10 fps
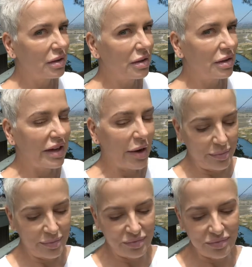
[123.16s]
Yeah,
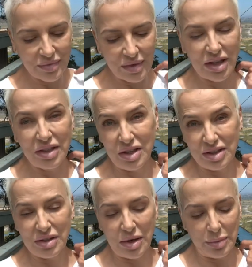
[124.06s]
I
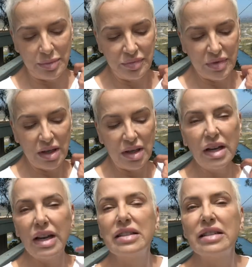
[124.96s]
thought so.
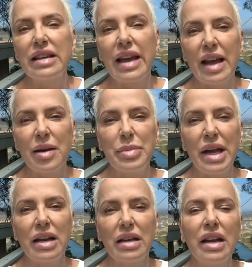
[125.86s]
It's a
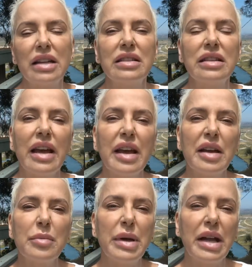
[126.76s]
campaign. It's a
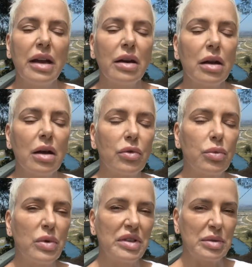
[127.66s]
campaign of
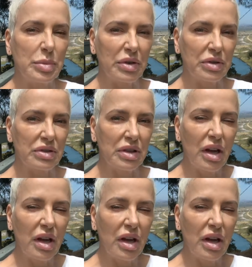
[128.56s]
whispers.